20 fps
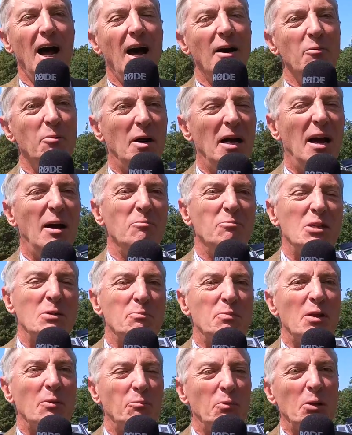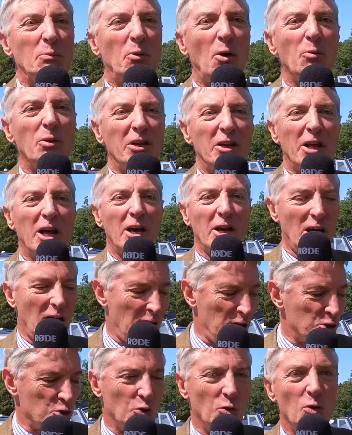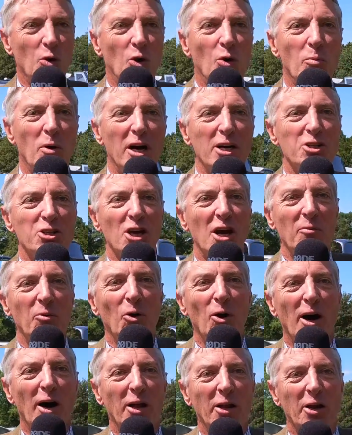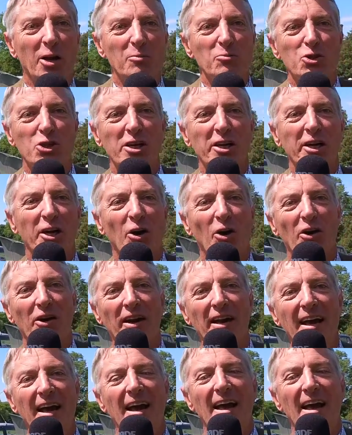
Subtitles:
The problem with an Arnage or my Turbo R that I'm sitting on,